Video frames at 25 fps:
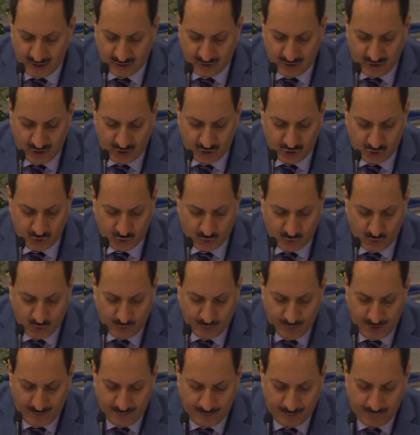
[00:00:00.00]
This is
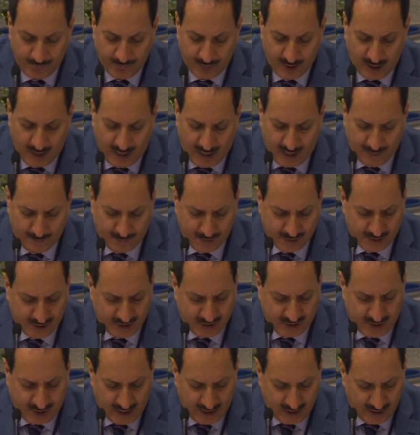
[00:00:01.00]
why
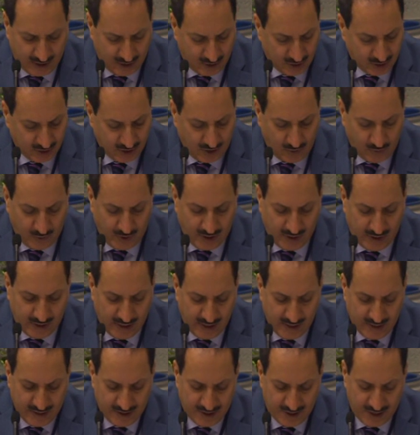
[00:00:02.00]
the